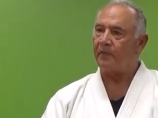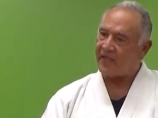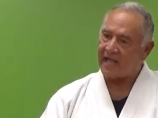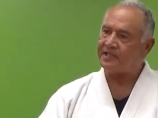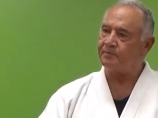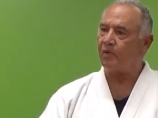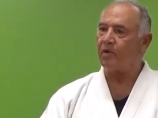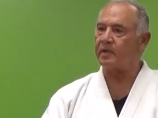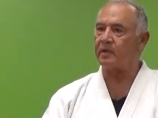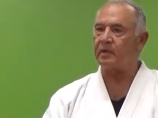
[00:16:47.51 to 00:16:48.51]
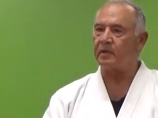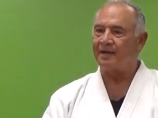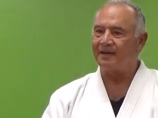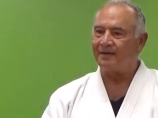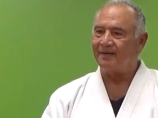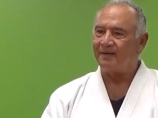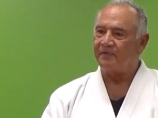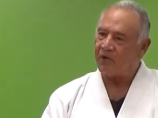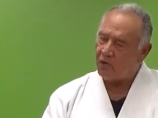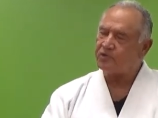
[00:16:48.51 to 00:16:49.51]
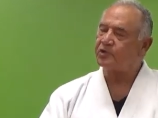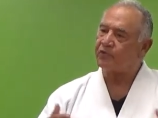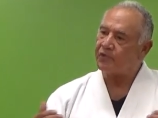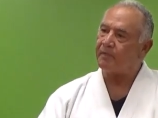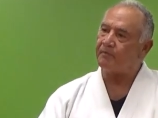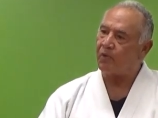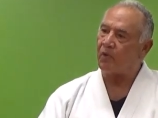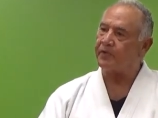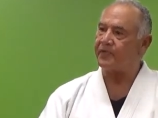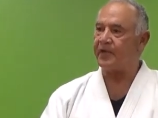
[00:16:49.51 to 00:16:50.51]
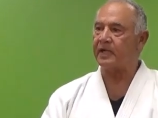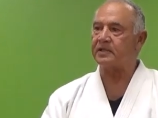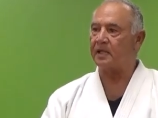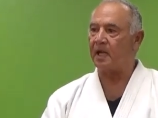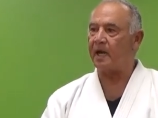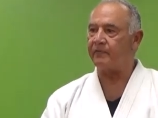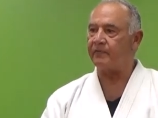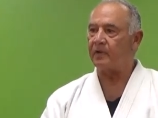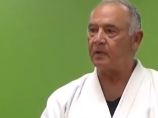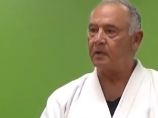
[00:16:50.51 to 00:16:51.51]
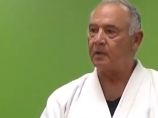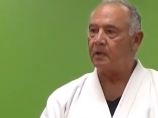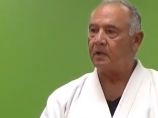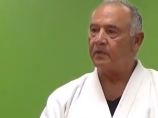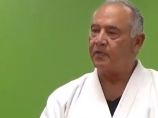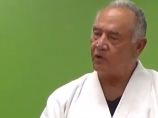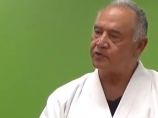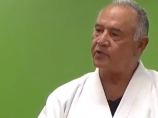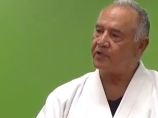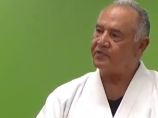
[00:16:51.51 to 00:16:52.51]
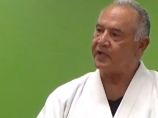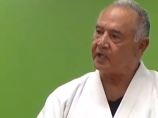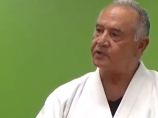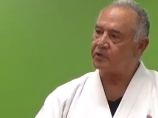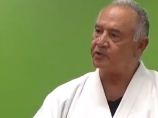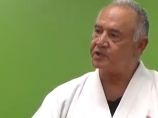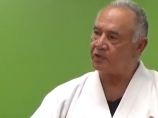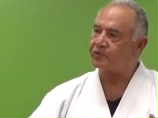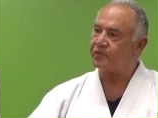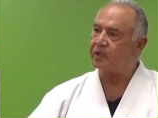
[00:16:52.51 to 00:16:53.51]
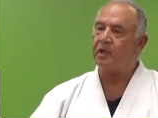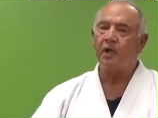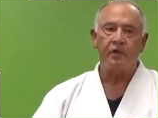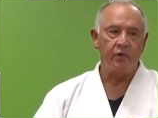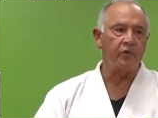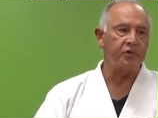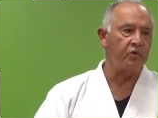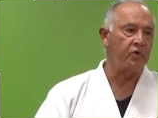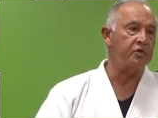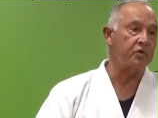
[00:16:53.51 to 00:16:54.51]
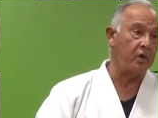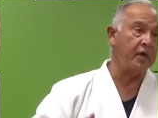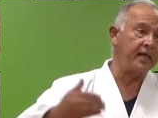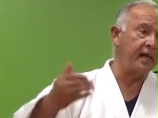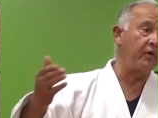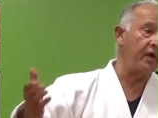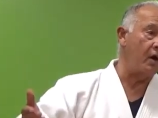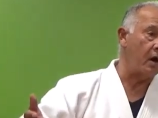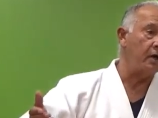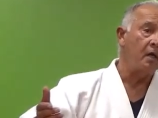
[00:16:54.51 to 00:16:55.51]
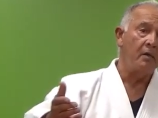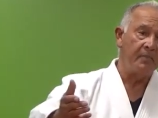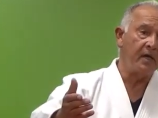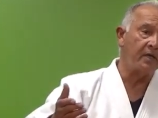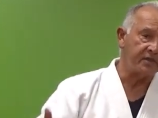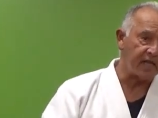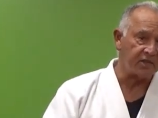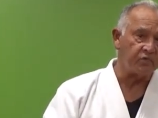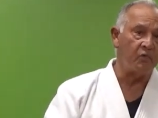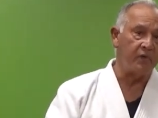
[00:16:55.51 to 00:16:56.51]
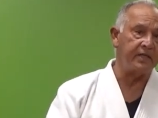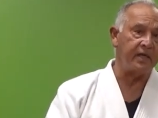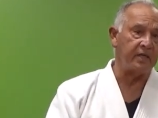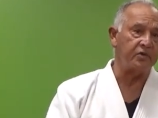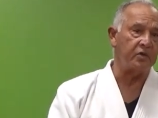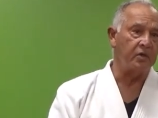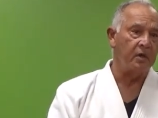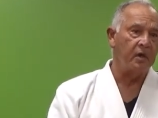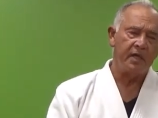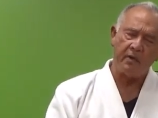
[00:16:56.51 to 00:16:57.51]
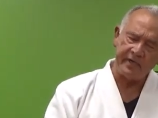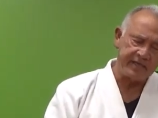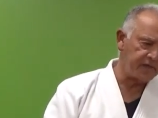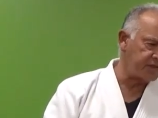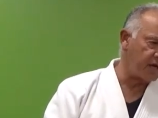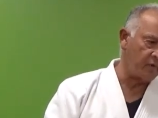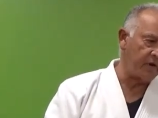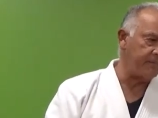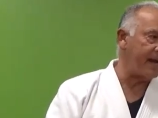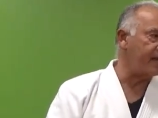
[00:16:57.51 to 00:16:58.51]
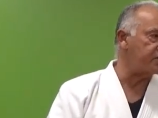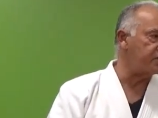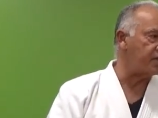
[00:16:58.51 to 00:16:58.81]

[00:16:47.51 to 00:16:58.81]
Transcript: That's important. Those are the important things in life. Those are the things your children, your students are going to carry on, because that's what we teach. Yeah, we teach how to win matches.